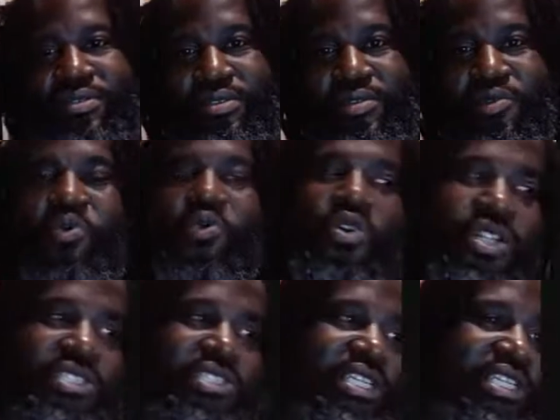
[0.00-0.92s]
We want to
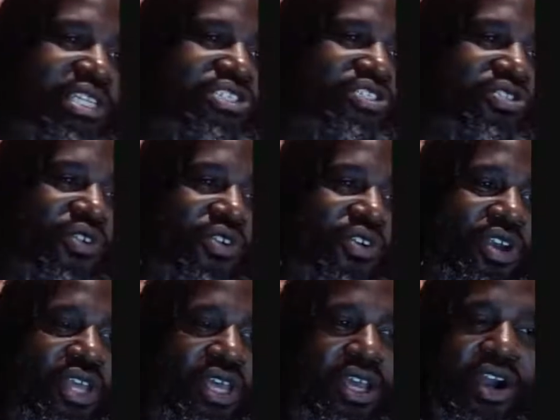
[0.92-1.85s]
see this story
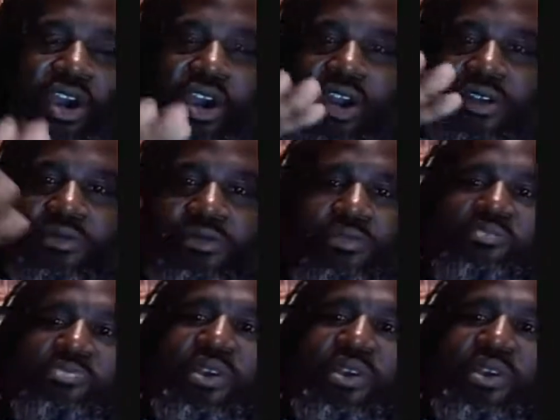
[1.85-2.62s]
be